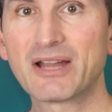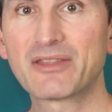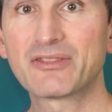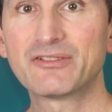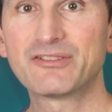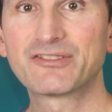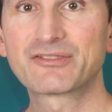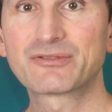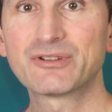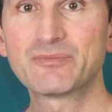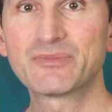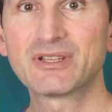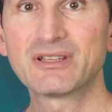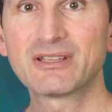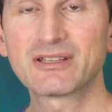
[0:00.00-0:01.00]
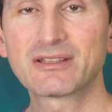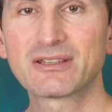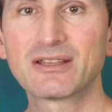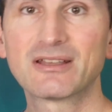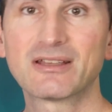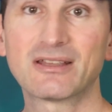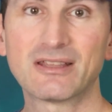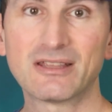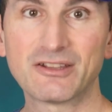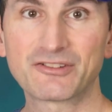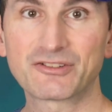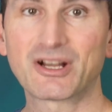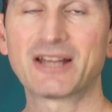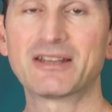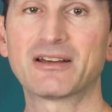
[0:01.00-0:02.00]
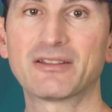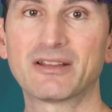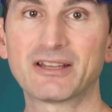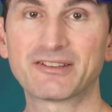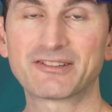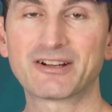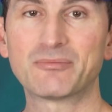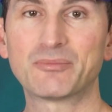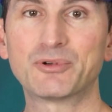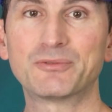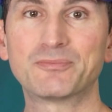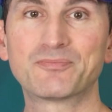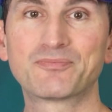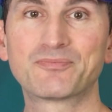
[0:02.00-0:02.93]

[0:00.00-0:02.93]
Python scripting is another example.